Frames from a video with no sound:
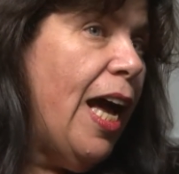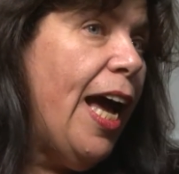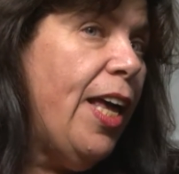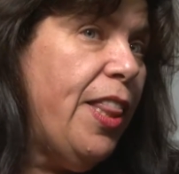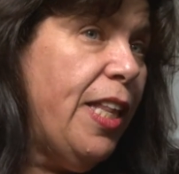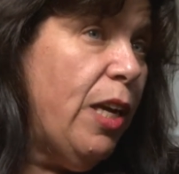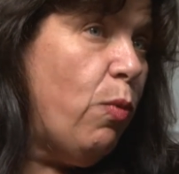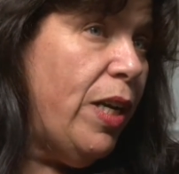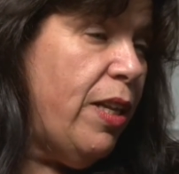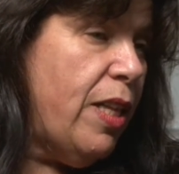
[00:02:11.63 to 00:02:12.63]
I think
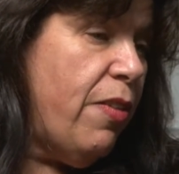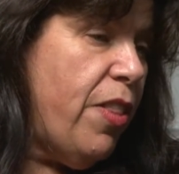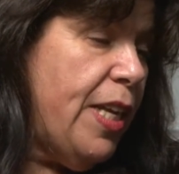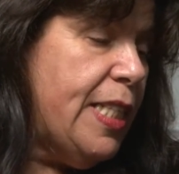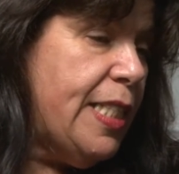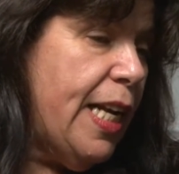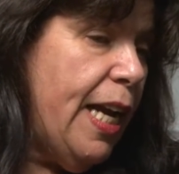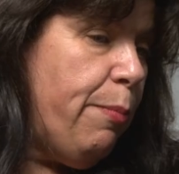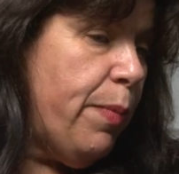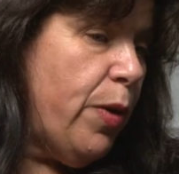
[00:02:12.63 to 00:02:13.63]
one of the things that
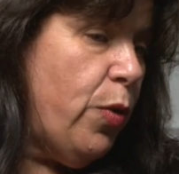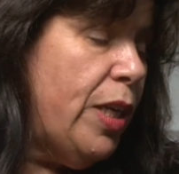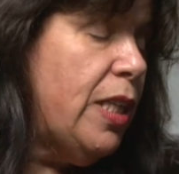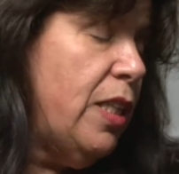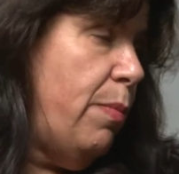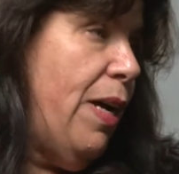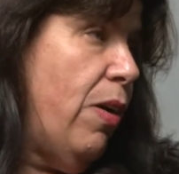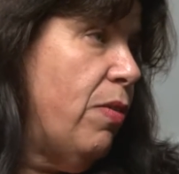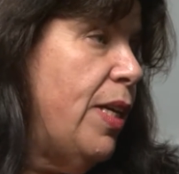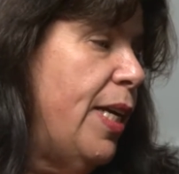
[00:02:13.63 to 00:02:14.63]
I'm critical
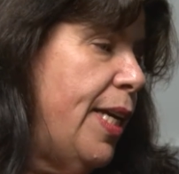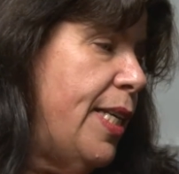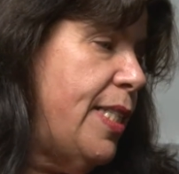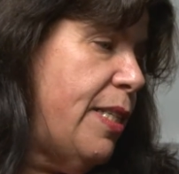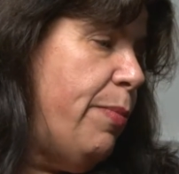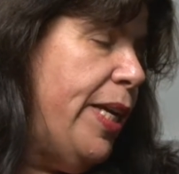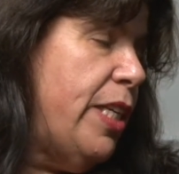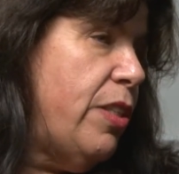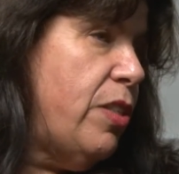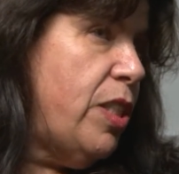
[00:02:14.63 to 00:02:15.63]
about is the
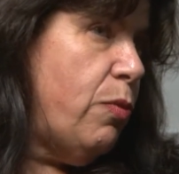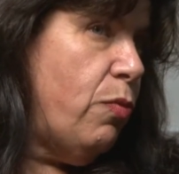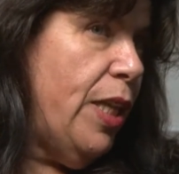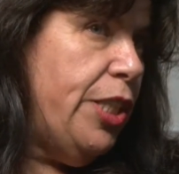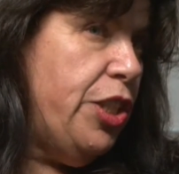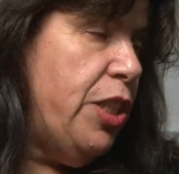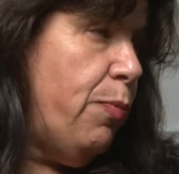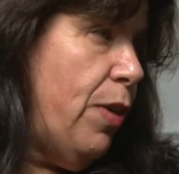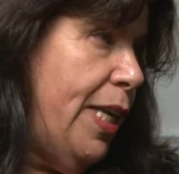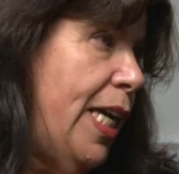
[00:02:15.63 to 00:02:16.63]
mayor's
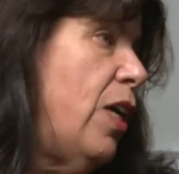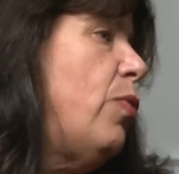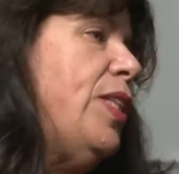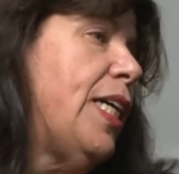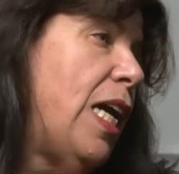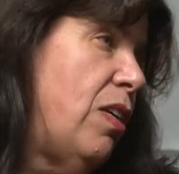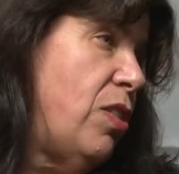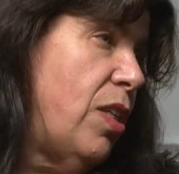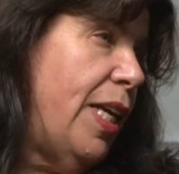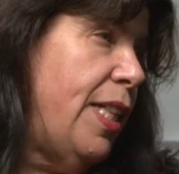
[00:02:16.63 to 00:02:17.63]
relationship right now with the
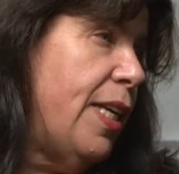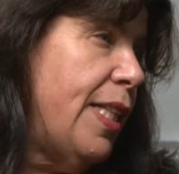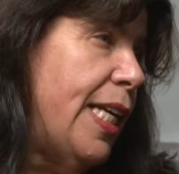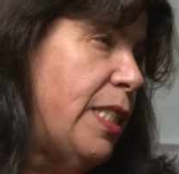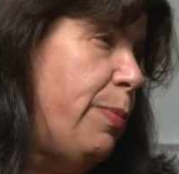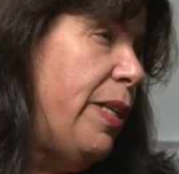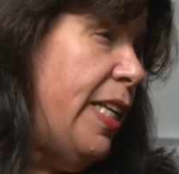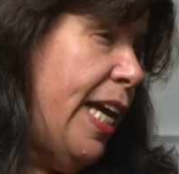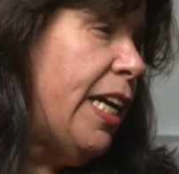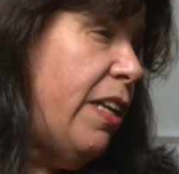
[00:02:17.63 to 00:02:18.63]
council. I think that's been a
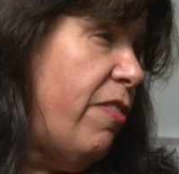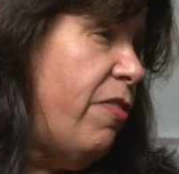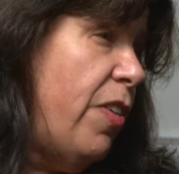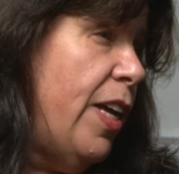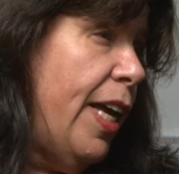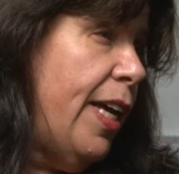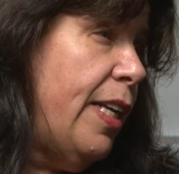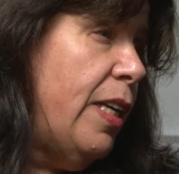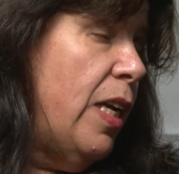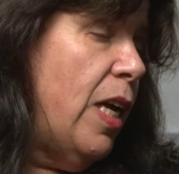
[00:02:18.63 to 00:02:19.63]
negative,
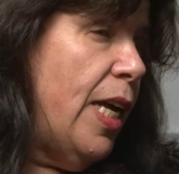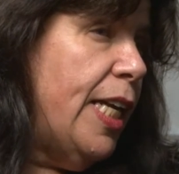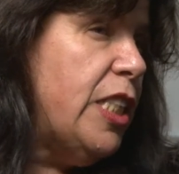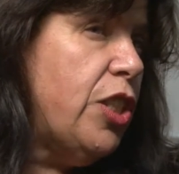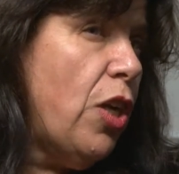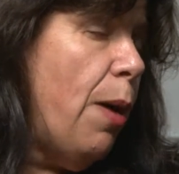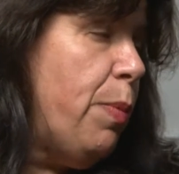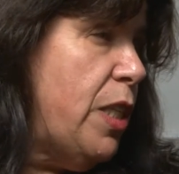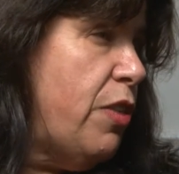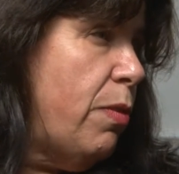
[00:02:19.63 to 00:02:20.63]
and it's
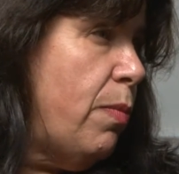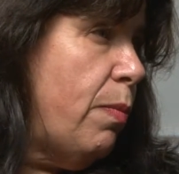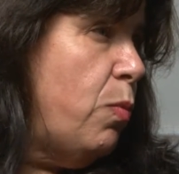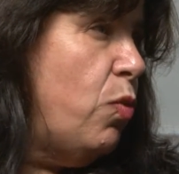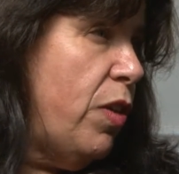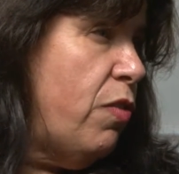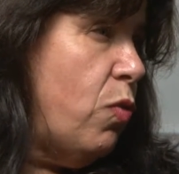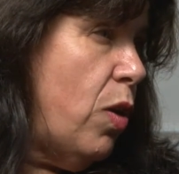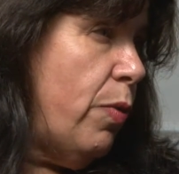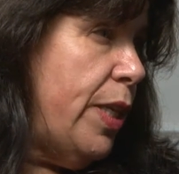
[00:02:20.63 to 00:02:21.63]
stopped us from moving
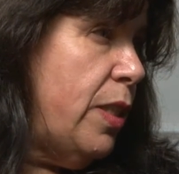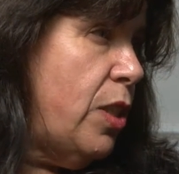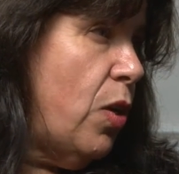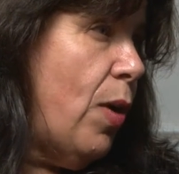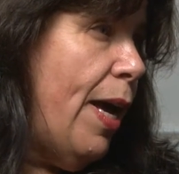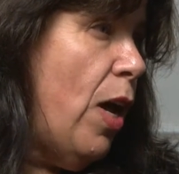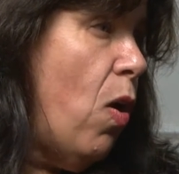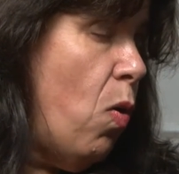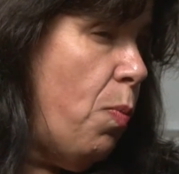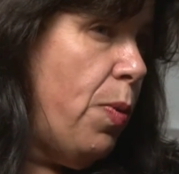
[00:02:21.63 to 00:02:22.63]
forward. So I
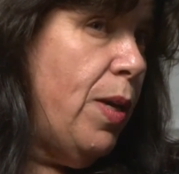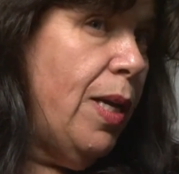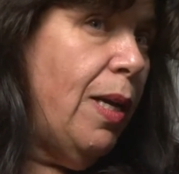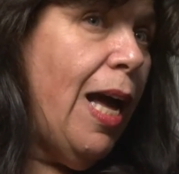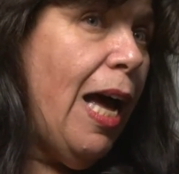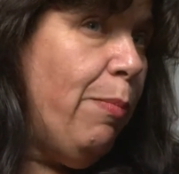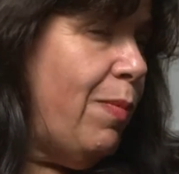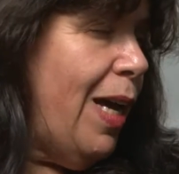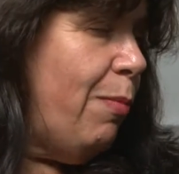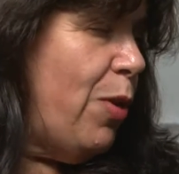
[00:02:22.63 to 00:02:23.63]
hope,
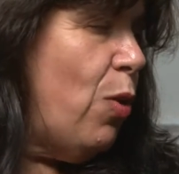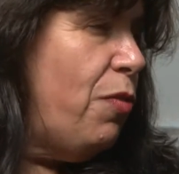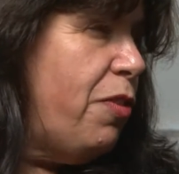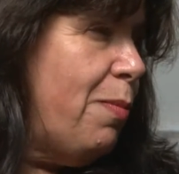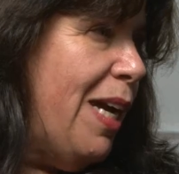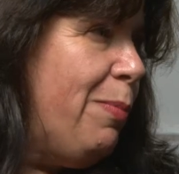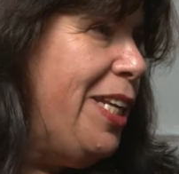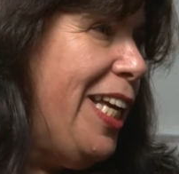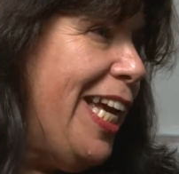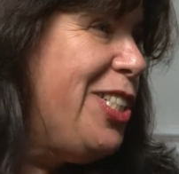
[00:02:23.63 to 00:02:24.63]
I'm known for my
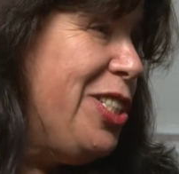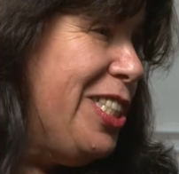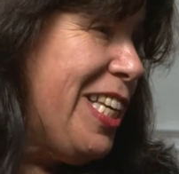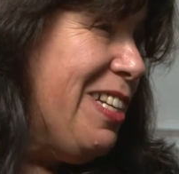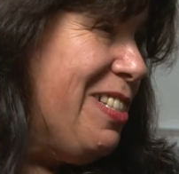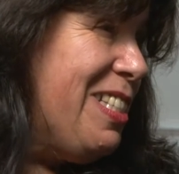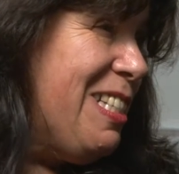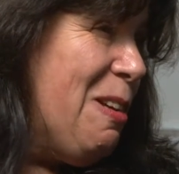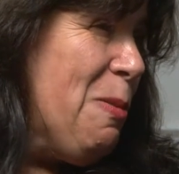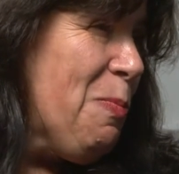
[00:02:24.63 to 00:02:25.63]
mediation
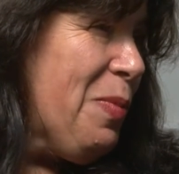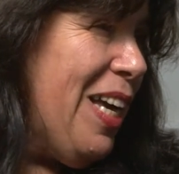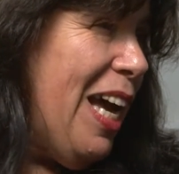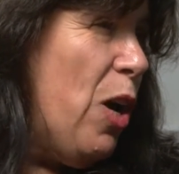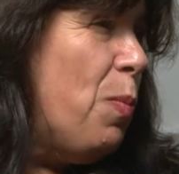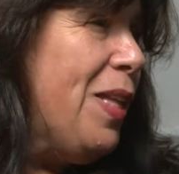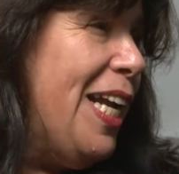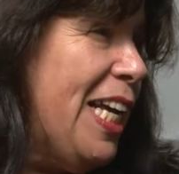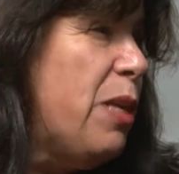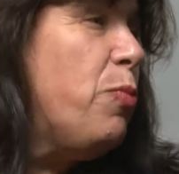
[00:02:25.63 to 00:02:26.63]
skills. I hope
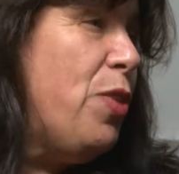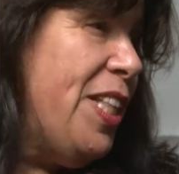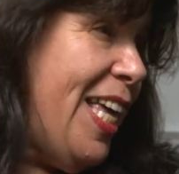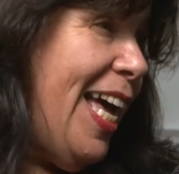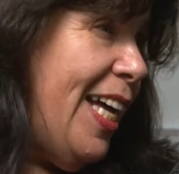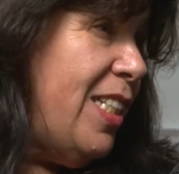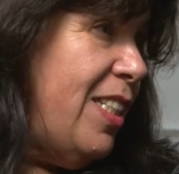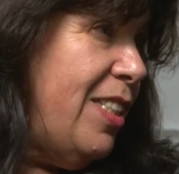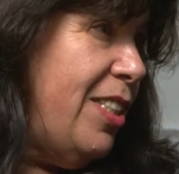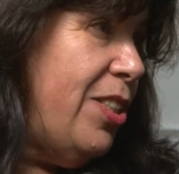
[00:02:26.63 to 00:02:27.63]
that I can bring that
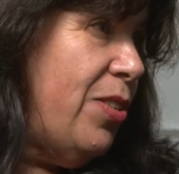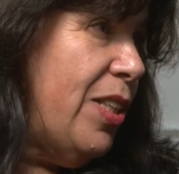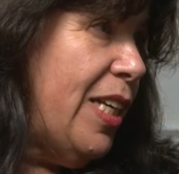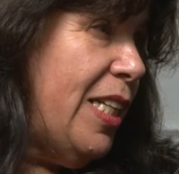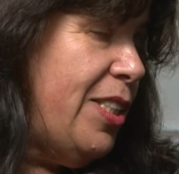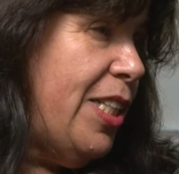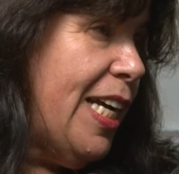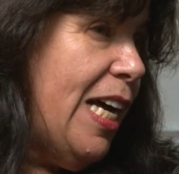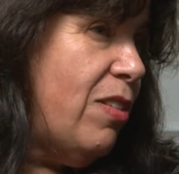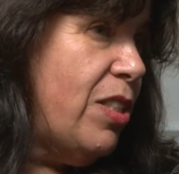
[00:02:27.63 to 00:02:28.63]
to the
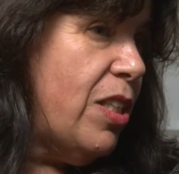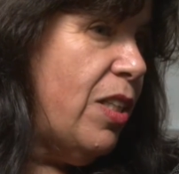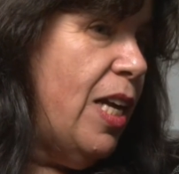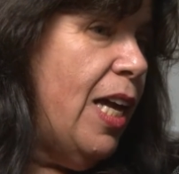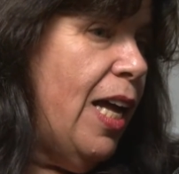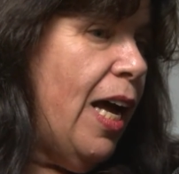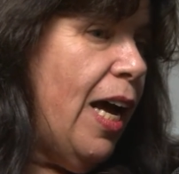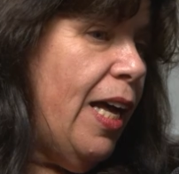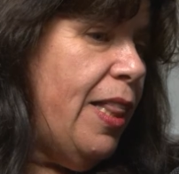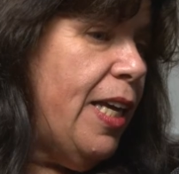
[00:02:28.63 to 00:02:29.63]
council.
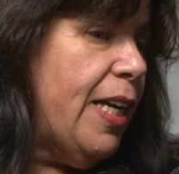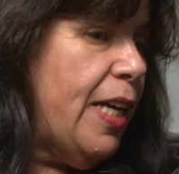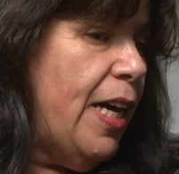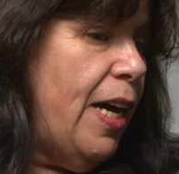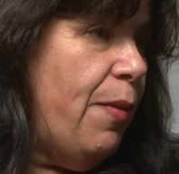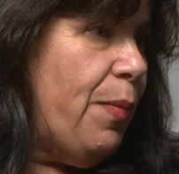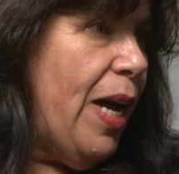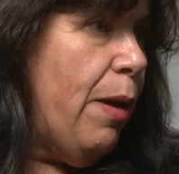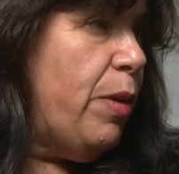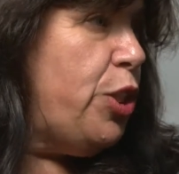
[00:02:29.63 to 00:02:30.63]
I think
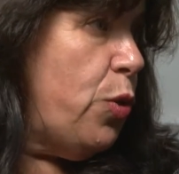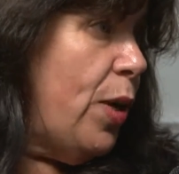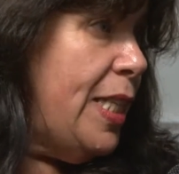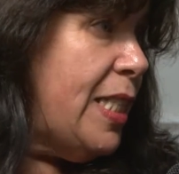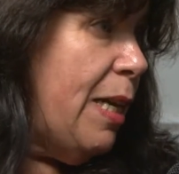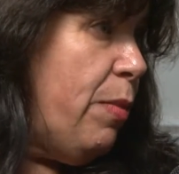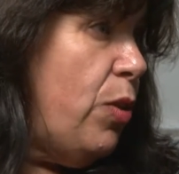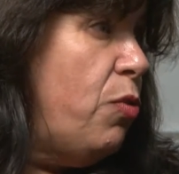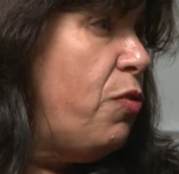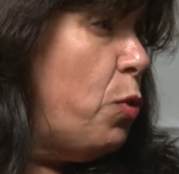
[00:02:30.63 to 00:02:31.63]
I'm a choice. I'm a
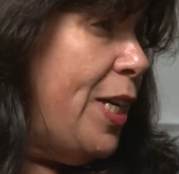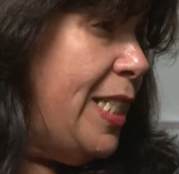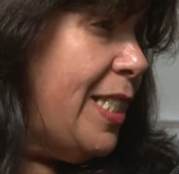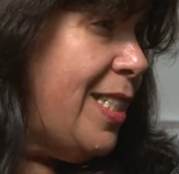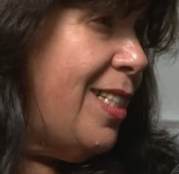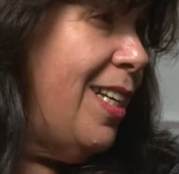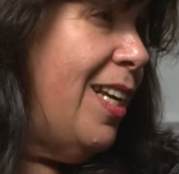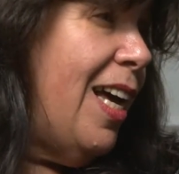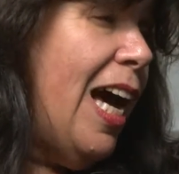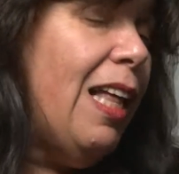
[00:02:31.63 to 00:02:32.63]
new voice.
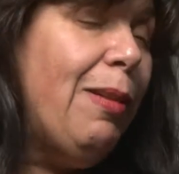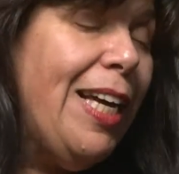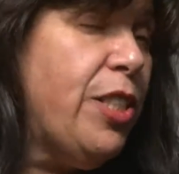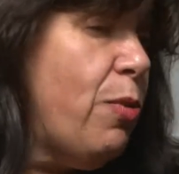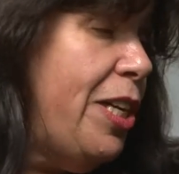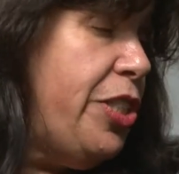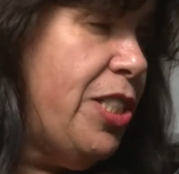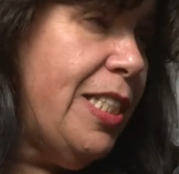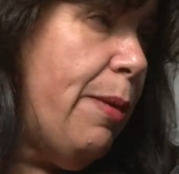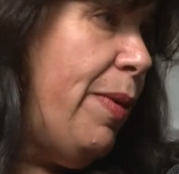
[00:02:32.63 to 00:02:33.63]
I'll ask
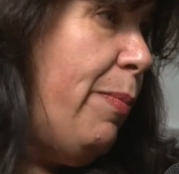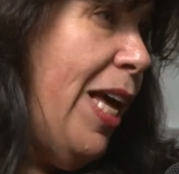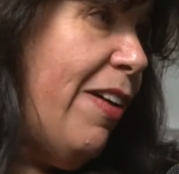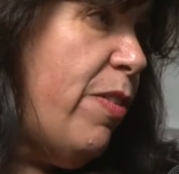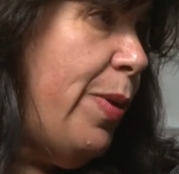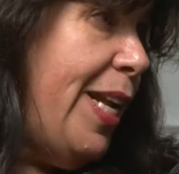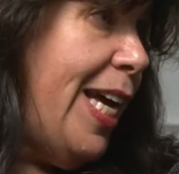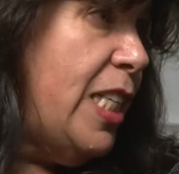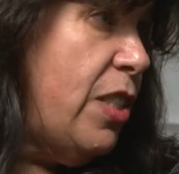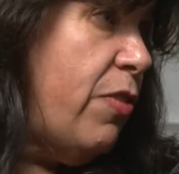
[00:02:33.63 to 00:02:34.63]
questions that maybe haven't been
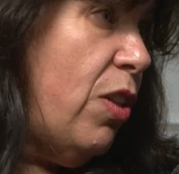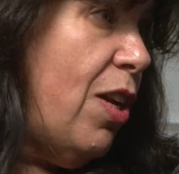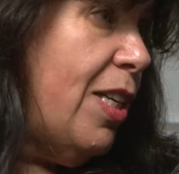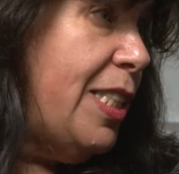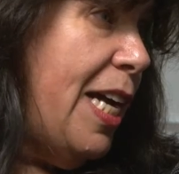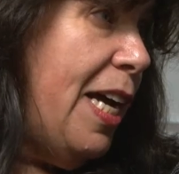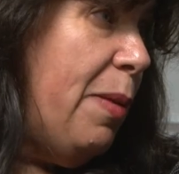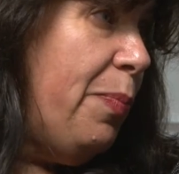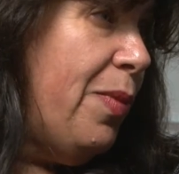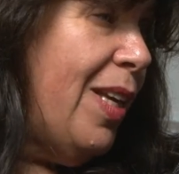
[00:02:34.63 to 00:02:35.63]
asked for a long
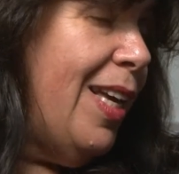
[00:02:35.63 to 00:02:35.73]
time.